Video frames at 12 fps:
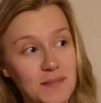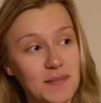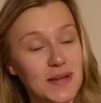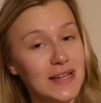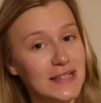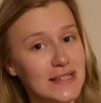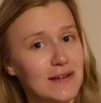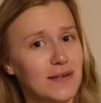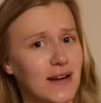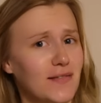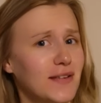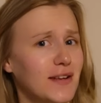because there were
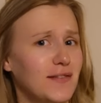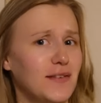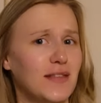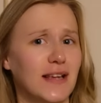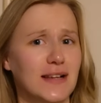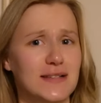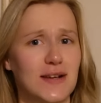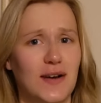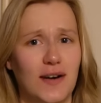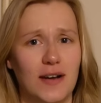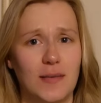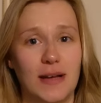definitely a few things
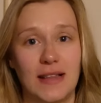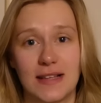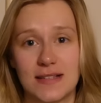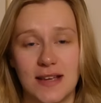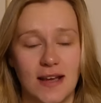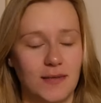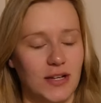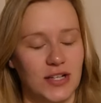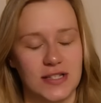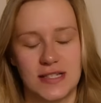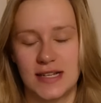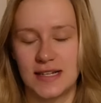on my list that we
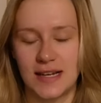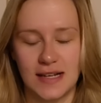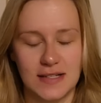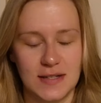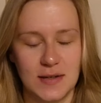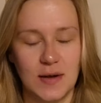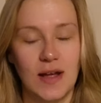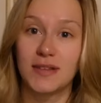just didn't get to.